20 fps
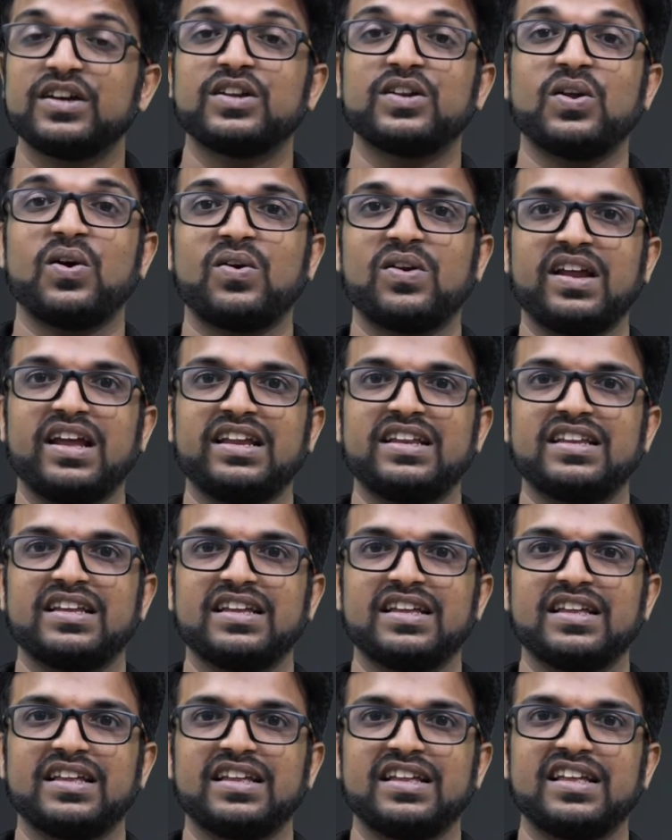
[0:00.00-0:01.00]
No, right?
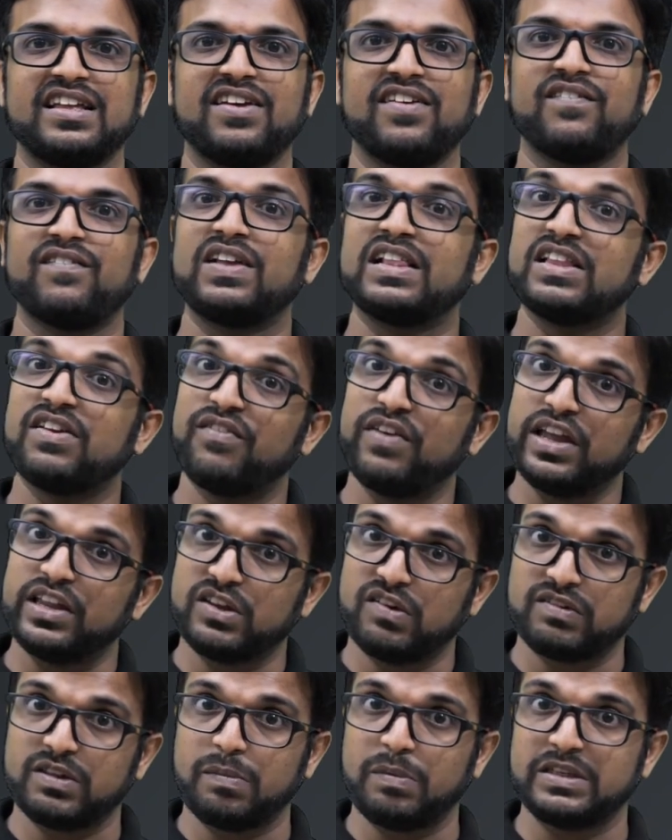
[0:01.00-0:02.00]
Will the
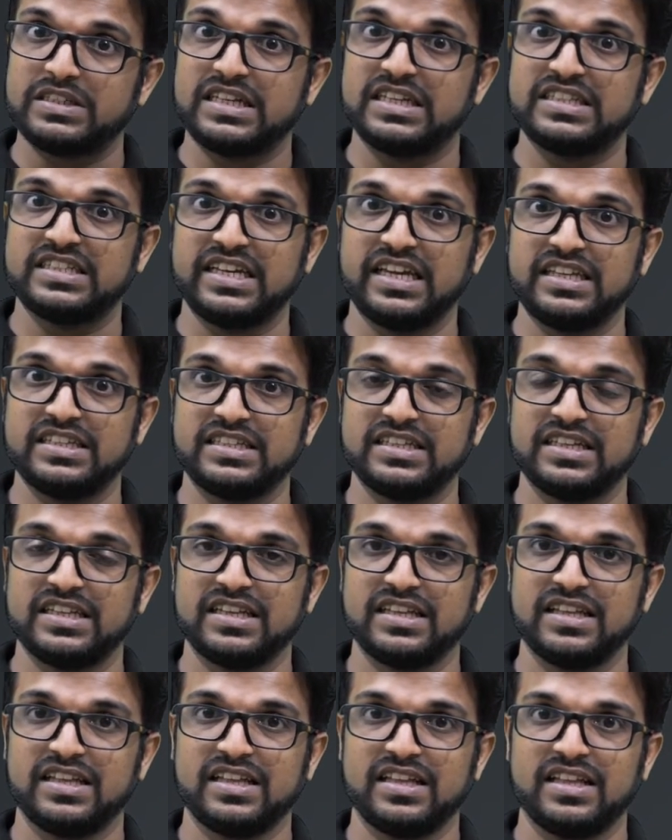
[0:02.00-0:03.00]
weight of the piston change?
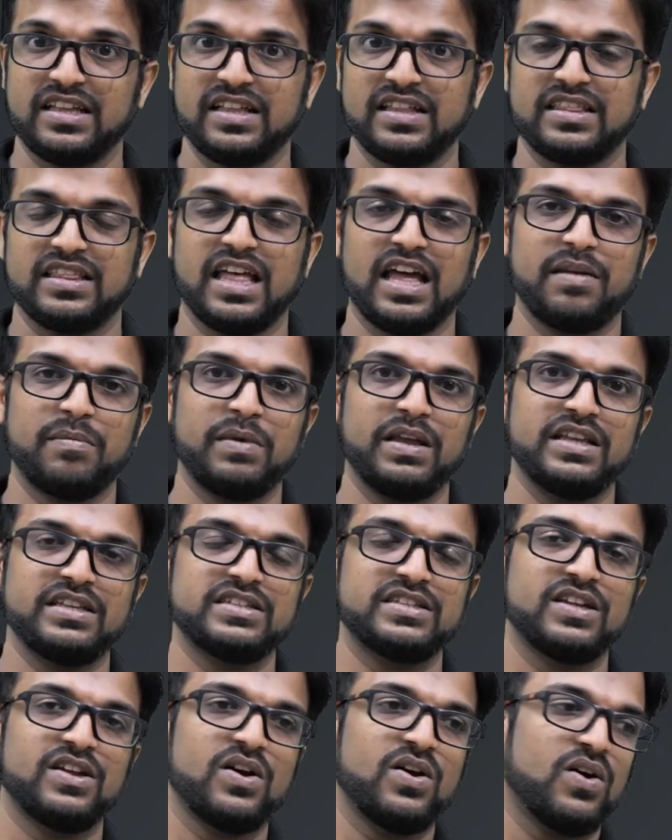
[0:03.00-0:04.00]
That
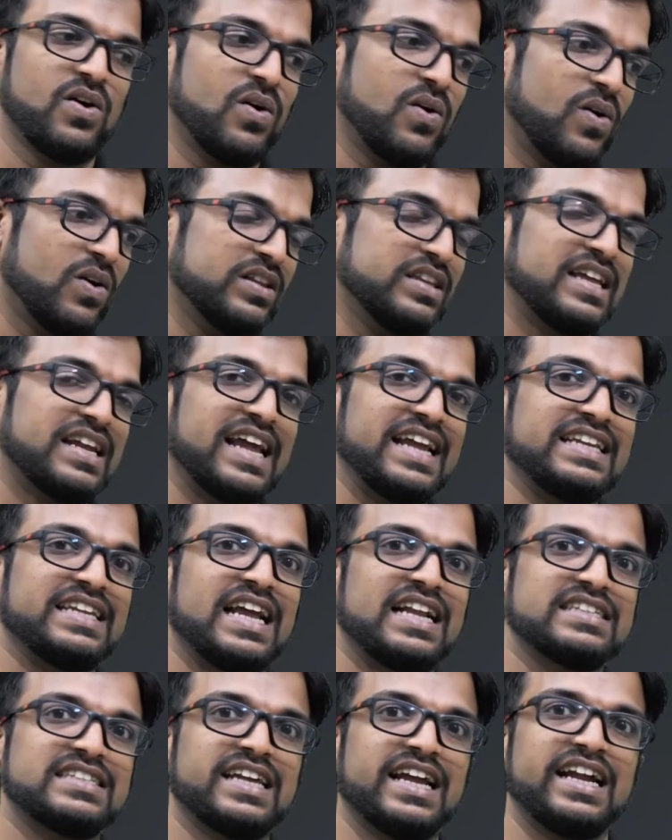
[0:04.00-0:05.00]
means all the right
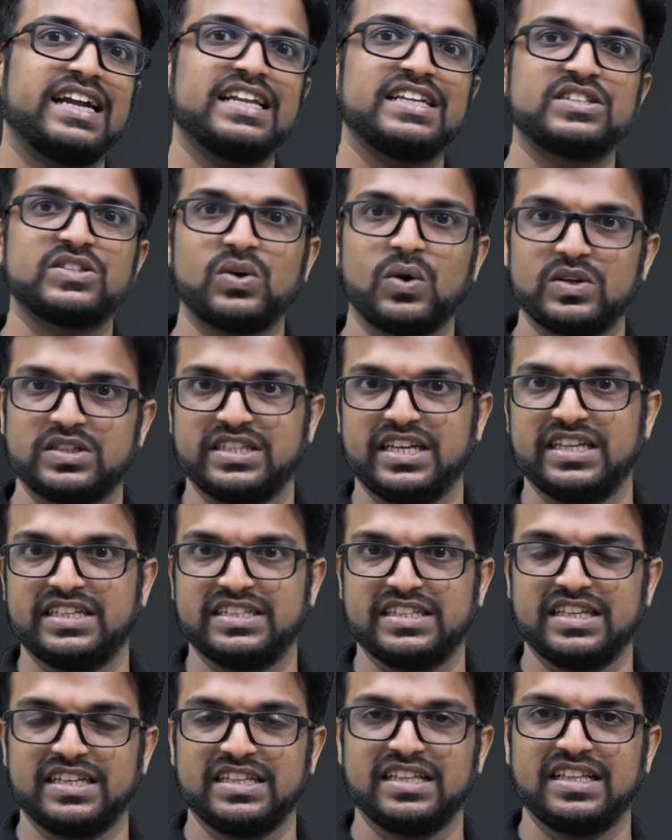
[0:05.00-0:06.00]
hand side is not
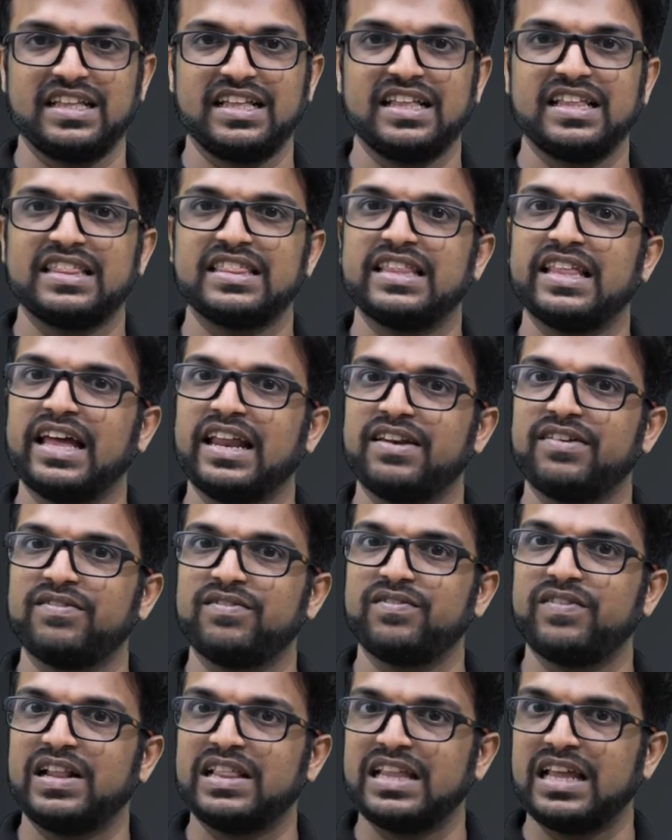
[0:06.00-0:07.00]
changing.
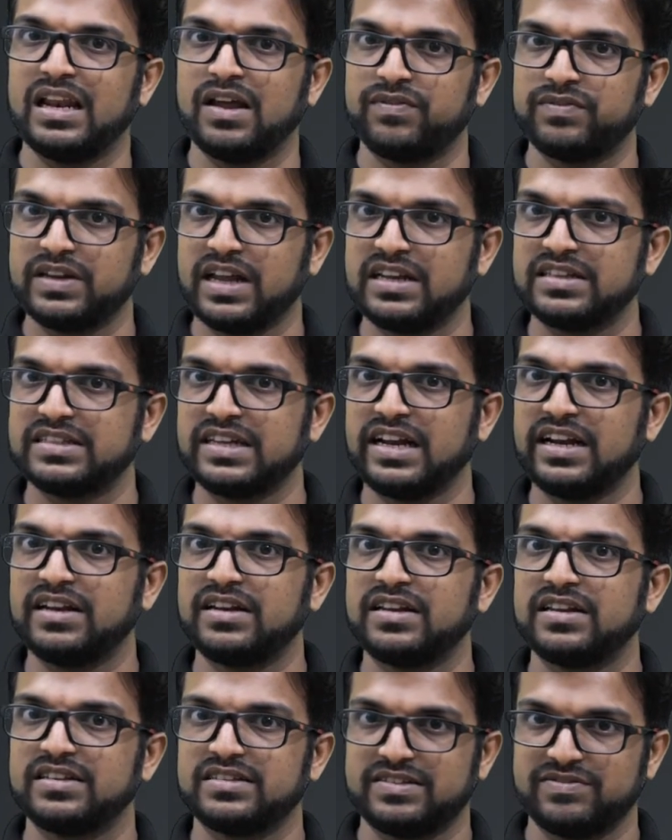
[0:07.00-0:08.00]
Then will the left hand
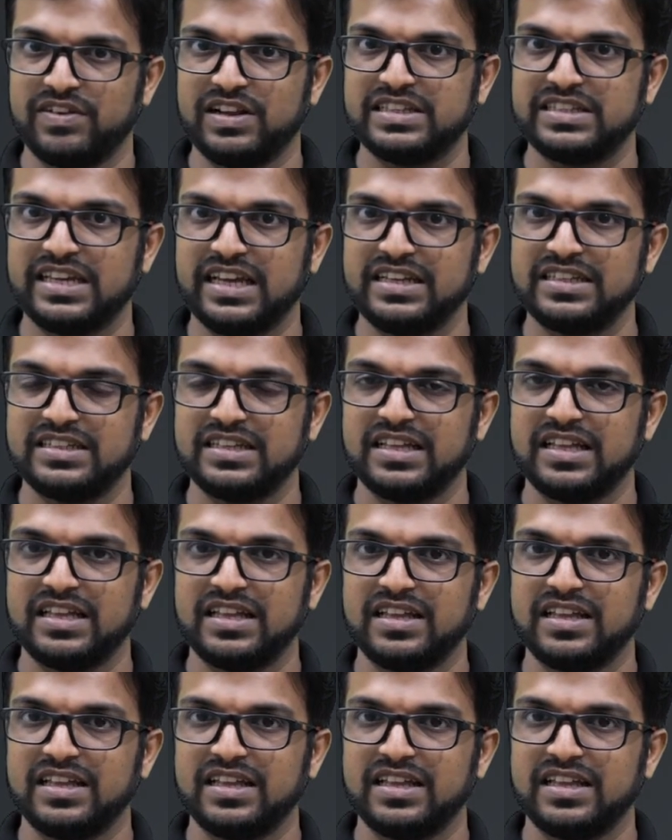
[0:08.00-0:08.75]
side will change?